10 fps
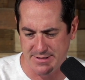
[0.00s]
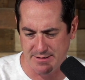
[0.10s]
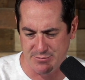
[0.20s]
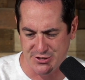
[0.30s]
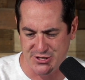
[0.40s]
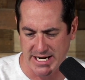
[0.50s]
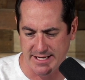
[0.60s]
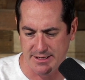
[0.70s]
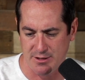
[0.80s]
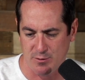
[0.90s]
just
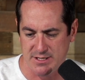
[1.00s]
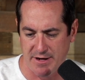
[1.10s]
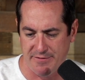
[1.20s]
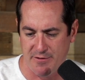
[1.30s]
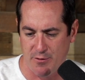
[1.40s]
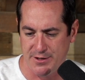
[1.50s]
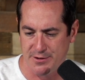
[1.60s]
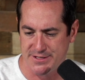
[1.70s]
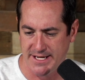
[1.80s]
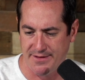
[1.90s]
checking the notes in my phone, and
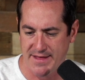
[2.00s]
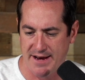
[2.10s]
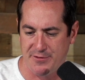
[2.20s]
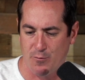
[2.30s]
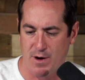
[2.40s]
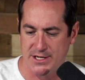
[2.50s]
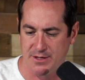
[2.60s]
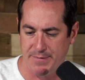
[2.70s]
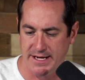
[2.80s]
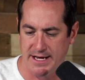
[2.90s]
you're seeing that if you're
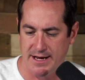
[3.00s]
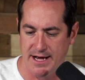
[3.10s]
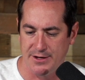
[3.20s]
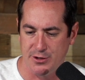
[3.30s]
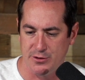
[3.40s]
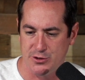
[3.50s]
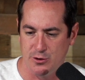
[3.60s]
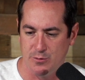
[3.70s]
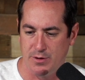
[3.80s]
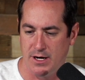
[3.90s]
watching me on
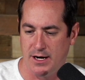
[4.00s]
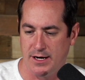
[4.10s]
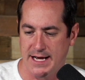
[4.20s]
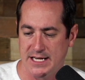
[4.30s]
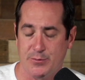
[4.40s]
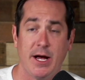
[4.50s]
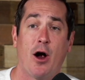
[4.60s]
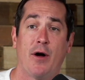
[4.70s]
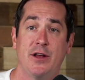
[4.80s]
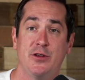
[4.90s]
YouTube. Guys, we
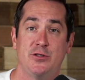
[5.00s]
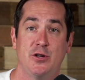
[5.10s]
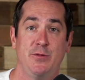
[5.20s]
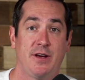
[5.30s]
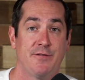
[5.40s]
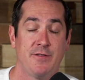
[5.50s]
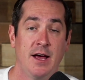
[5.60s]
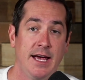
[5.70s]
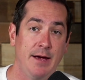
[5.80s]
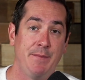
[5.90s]
are on YouTube. You can
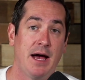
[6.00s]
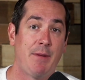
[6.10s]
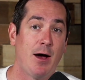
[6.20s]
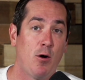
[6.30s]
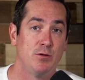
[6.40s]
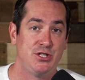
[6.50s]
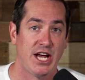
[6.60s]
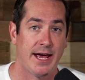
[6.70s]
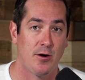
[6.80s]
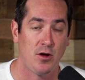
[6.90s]
hit me on my own
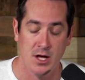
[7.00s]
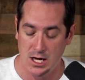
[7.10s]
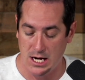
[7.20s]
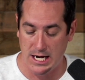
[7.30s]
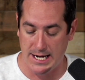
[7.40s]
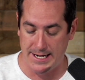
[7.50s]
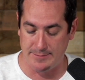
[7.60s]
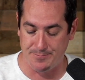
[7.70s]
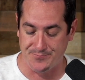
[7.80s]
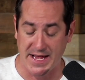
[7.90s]
channel
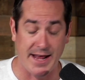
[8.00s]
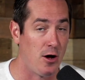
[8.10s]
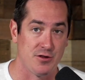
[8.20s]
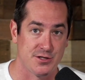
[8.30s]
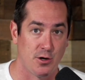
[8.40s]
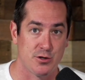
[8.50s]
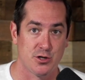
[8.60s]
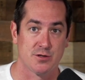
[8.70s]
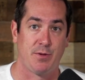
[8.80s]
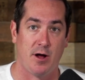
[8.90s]
and all the
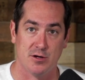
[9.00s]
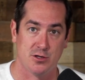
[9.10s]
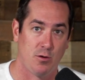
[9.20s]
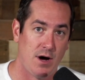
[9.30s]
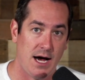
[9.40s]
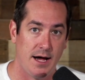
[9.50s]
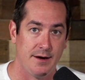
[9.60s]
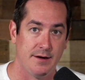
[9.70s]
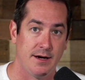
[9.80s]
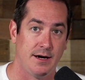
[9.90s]
socials, but also
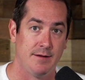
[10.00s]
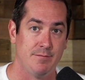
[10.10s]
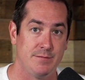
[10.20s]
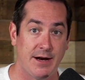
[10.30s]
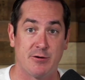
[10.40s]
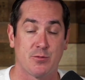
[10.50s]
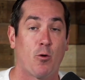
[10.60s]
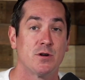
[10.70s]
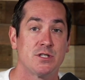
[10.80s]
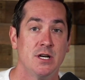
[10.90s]
on Denver
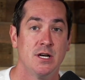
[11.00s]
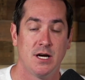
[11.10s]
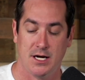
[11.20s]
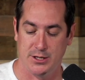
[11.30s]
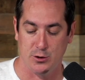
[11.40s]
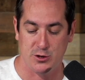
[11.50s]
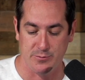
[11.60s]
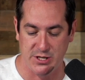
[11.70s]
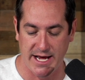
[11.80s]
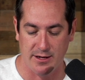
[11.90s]
Sports
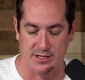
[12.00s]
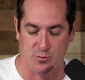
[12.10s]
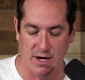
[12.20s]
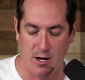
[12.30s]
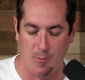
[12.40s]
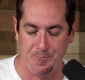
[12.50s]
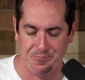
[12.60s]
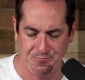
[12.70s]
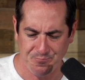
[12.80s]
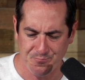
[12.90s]
YouTube channel as well.
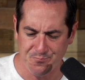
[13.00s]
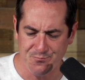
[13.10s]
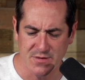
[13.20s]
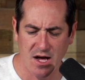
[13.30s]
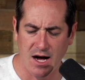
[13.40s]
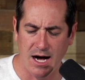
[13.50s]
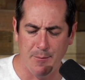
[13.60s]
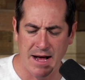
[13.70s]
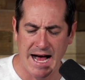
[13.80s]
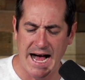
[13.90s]

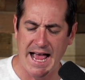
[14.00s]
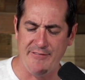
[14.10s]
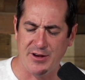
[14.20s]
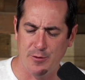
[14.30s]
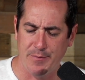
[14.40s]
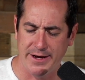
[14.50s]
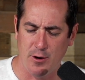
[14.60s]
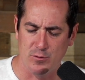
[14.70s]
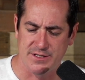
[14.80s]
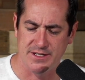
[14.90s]
I have here in my
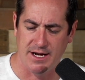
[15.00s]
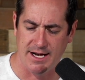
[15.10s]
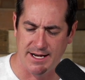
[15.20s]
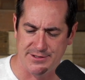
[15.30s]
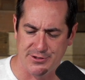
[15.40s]
notes about